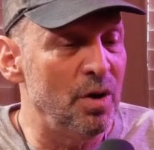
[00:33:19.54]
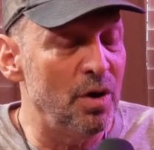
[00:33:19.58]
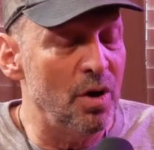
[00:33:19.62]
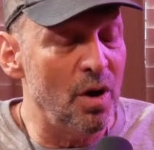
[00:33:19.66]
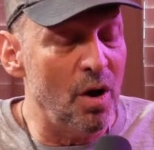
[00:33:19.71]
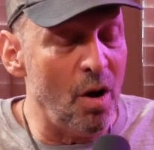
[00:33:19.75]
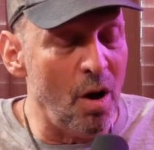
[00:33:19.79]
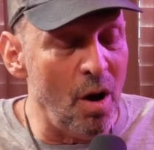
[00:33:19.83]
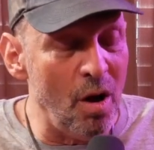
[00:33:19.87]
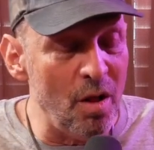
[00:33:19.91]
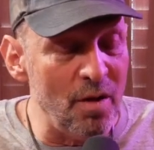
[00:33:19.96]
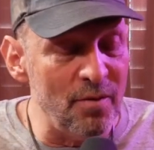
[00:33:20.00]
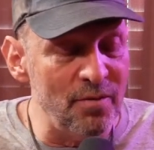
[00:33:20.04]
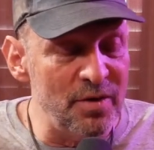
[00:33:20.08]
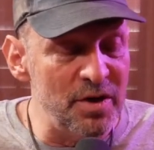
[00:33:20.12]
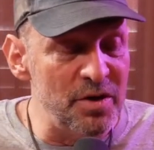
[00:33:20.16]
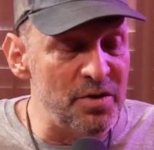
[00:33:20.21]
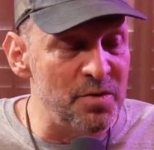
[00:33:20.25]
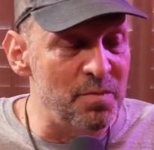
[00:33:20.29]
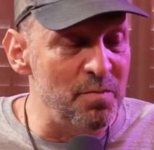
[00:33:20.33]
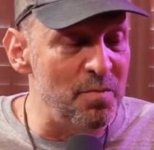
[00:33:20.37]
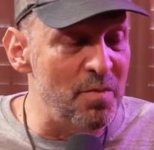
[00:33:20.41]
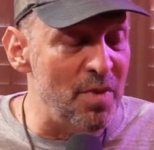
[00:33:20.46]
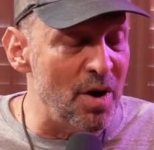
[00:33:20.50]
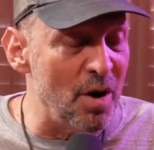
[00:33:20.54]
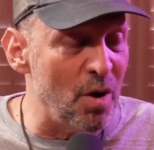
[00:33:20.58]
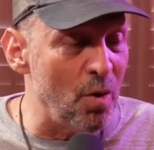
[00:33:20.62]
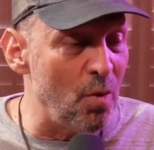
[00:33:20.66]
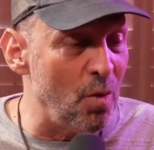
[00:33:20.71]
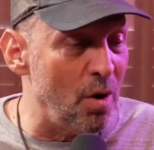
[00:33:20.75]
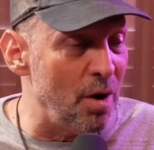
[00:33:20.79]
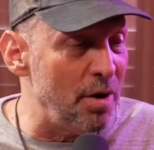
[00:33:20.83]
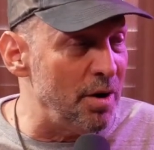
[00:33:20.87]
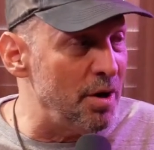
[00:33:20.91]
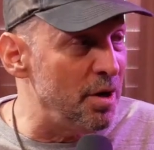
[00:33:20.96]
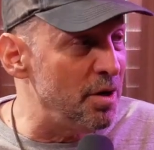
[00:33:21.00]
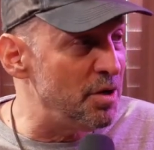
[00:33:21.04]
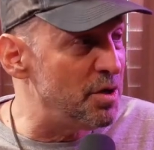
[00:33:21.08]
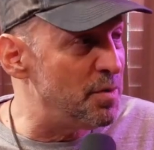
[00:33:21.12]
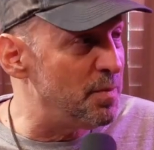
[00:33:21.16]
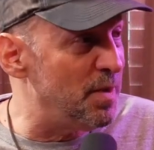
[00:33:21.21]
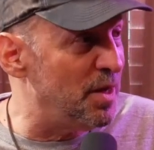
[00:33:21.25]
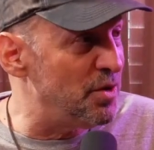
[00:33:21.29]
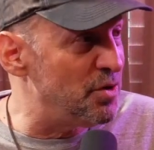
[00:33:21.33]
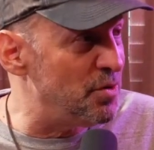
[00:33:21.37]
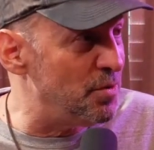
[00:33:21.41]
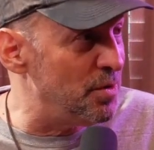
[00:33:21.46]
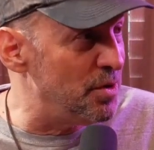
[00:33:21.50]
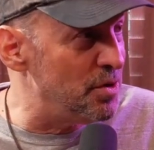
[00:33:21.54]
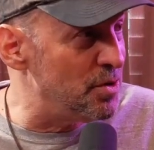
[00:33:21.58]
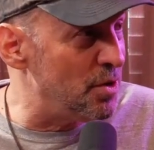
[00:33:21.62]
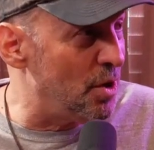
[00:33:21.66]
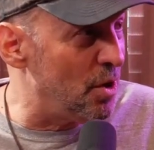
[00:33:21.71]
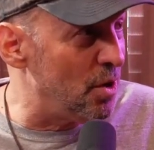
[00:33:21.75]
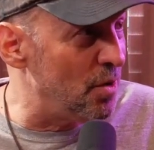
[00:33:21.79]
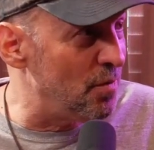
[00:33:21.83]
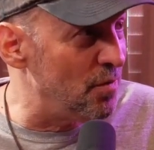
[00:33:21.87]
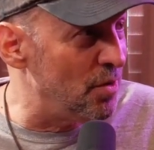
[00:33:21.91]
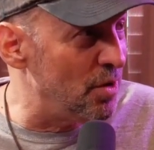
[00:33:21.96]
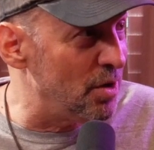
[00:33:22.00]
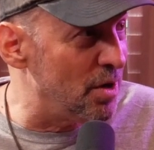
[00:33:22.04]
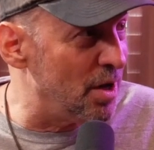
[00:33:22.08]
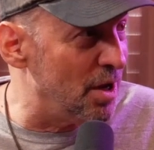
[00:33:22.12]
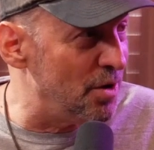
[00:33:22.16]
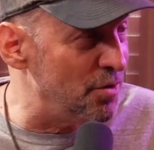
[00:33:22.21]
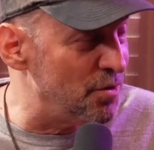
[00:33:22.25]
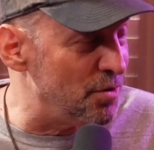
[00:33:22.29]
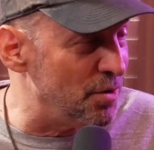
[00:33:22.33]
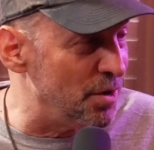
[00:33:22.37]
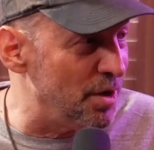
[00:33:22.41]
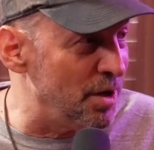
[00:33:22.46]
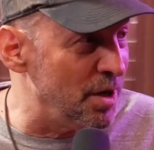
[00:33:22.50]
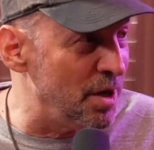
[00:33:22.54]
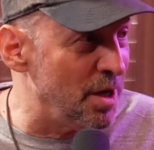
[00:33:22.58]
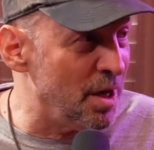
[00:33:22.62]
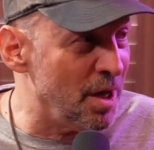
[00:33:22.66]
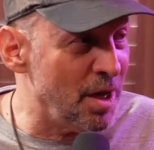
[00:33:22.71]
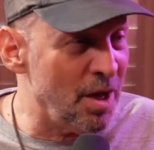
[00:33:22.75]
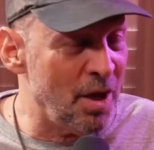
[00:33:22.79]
all of these marijuana dispensaries all over the country,